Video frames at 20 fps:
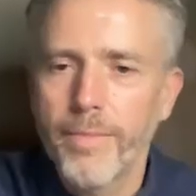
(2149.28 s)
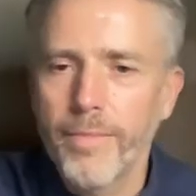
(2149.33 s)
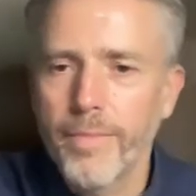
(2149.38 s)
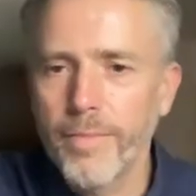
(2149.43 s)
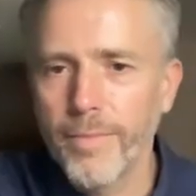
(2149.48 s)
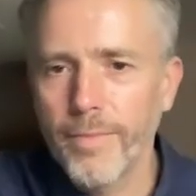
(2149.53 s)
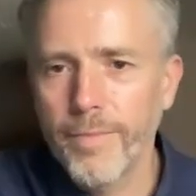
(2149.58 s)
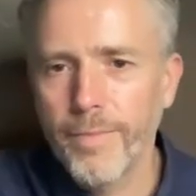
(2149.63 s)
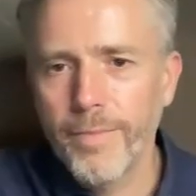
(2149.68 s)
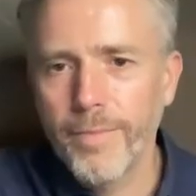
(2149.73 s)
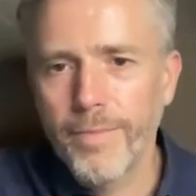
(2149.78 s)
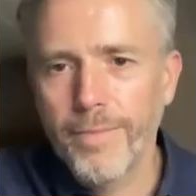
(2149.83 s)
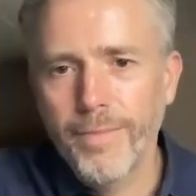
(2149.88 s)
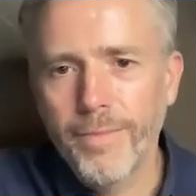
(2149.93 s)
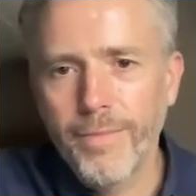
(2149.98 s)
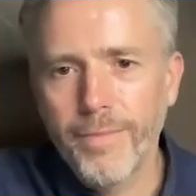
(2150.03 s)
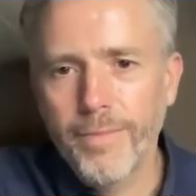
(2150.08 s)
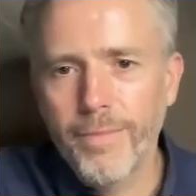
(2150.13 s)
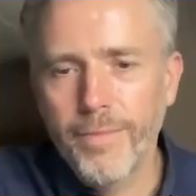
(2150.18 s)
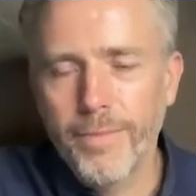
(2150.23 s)

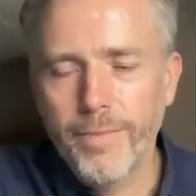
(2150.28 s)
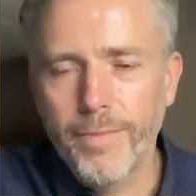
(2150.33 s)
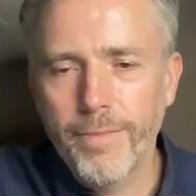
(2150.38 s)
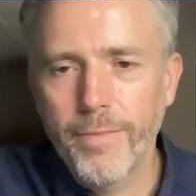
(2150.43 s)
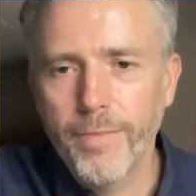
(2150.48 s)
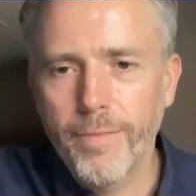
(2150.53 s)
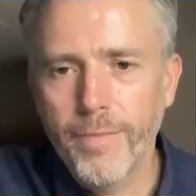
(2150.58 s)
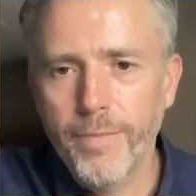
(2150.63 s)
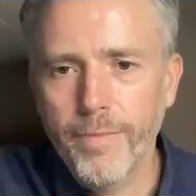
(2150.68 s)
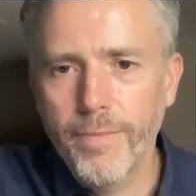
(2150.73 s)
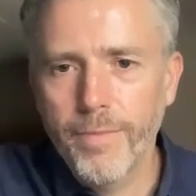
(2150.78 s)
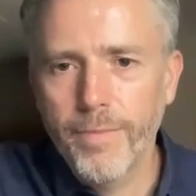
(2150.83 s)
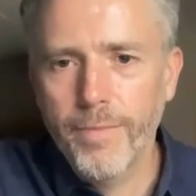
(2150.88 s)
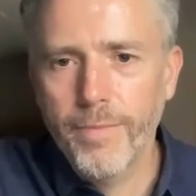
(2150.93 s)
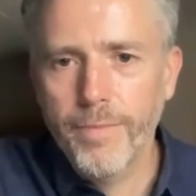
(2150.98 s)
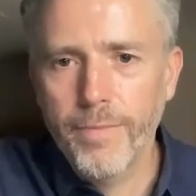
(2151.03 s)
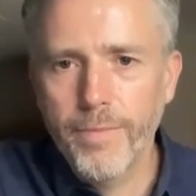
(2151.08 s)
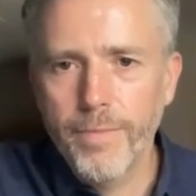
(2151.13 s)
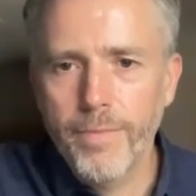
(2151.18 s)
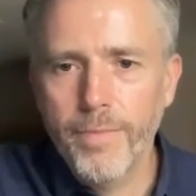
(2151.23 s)

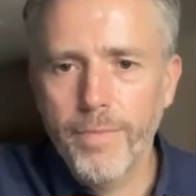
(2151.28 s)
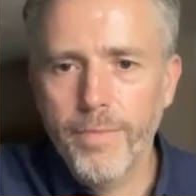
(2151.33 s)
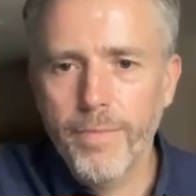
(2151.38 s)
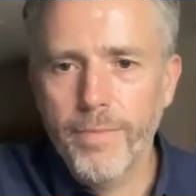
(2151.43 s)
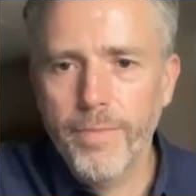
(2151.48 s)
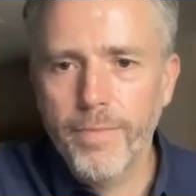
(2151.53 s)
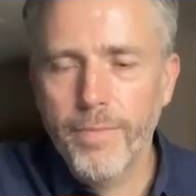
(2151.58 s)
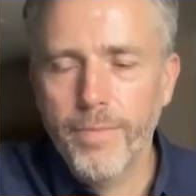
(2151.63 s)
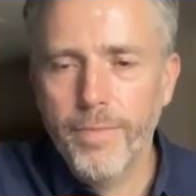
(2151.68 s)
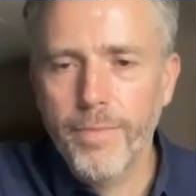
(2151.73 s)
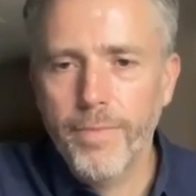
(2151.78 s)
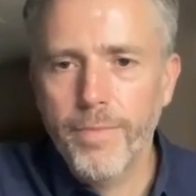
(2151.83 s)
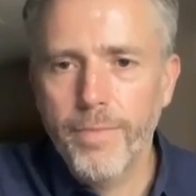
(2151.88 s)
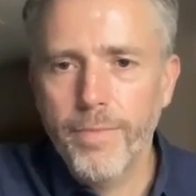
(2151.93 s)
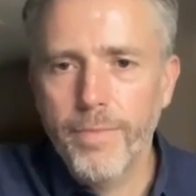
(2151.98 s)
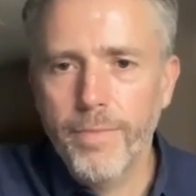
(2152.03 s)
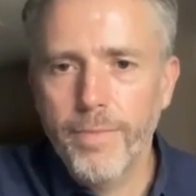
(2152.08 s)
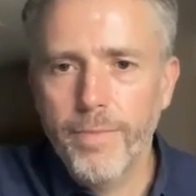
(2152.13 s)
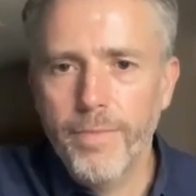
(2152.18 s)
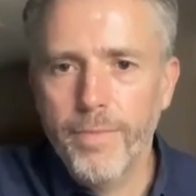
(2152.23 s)

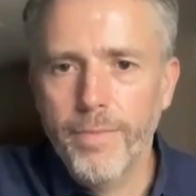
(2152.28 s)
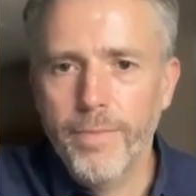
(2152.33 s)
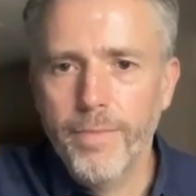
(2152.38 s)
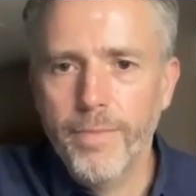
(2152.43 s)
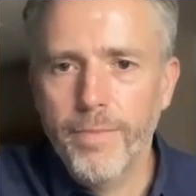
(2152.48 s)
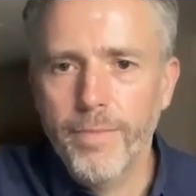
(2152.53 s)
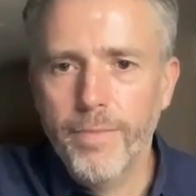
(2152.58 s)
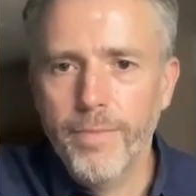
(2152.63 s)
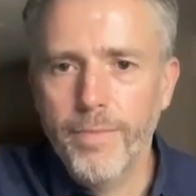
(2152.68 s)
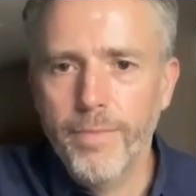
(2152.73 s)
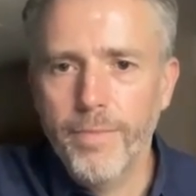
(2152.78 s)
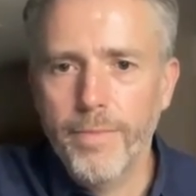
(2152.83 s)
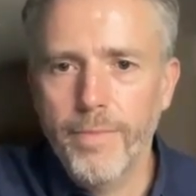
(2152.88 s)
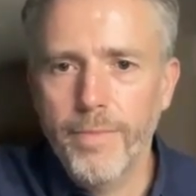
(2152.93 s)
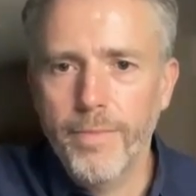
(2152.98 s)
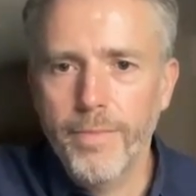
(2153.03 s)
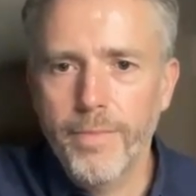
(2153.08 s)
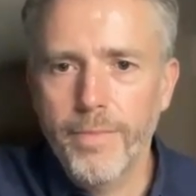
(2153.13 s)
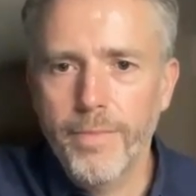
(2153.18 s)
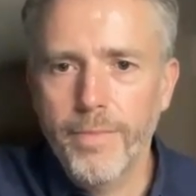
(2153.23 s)

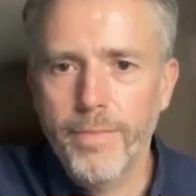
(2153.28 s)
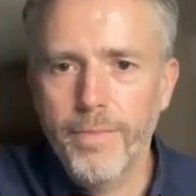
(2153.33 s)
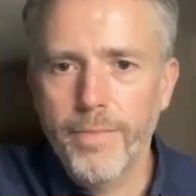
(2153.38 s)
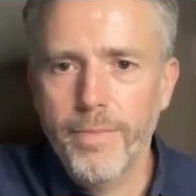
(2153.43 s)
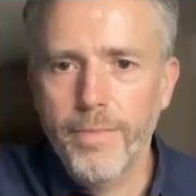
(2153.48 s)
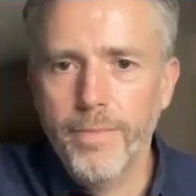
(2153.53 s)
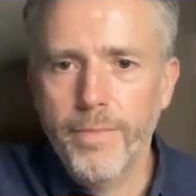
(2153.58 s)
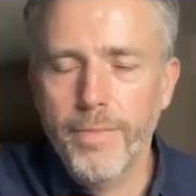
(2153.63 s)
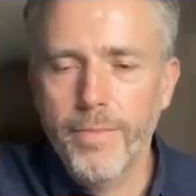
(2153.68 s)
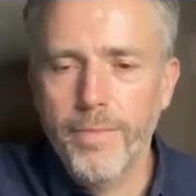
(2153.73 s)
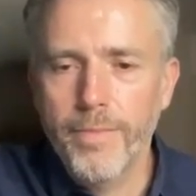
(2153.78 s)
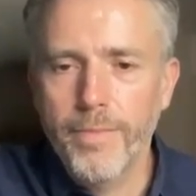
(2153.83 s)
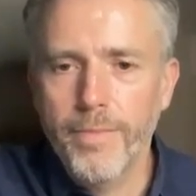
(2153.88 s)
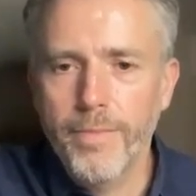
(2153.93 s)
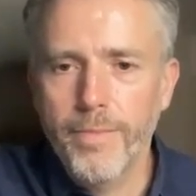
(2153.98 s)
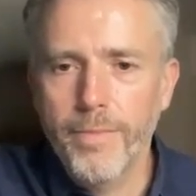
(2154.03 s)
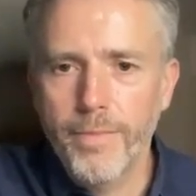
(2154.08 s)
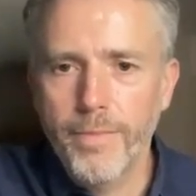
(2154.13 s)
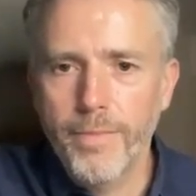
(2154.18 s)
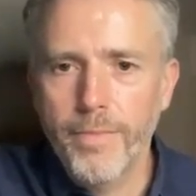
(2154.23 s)

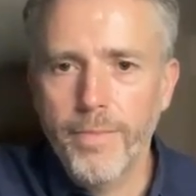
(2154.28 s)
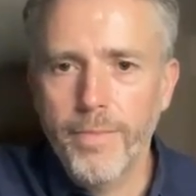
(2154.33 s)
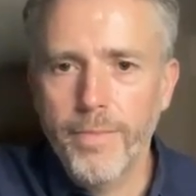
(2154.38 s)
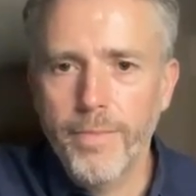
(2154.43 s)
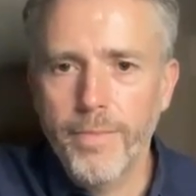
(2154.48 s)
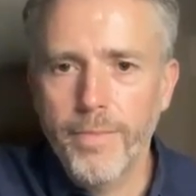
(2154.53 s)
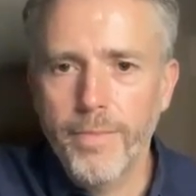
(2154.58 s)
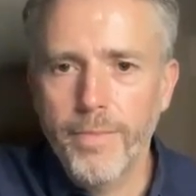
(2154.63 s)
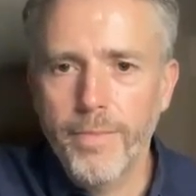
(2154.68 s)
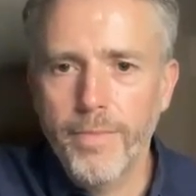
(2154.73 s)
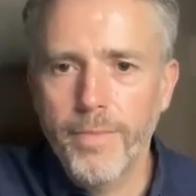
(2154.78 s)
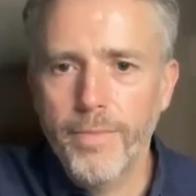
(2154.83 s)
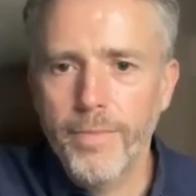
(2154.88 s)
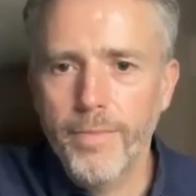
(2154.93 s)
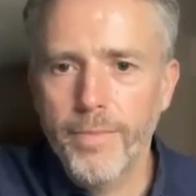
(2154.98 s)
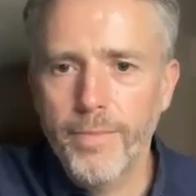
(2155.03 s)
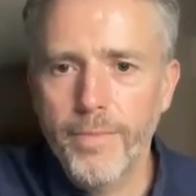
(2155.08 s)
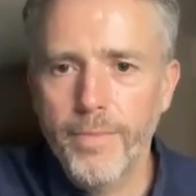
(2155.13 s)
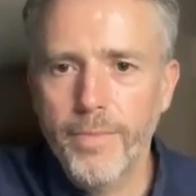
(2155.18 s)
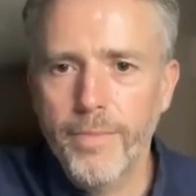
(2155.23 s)

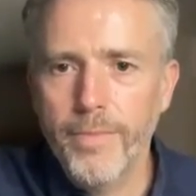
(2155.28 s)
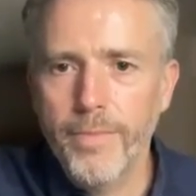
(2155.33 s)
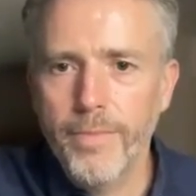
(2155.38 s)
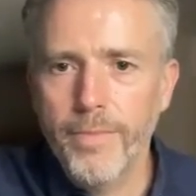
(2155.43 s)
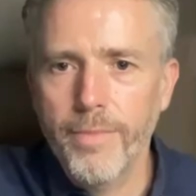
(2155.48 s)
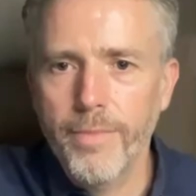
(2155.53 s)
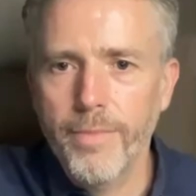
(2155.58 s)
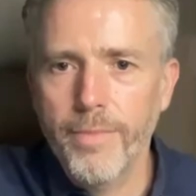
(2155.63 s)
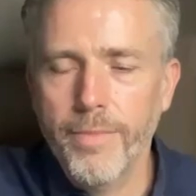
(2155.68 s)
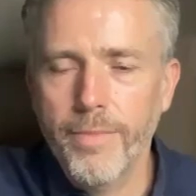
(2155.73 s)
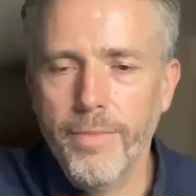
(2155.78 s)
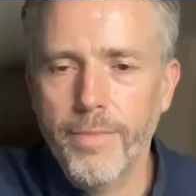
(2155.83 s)
No words are spoken by the person on screen.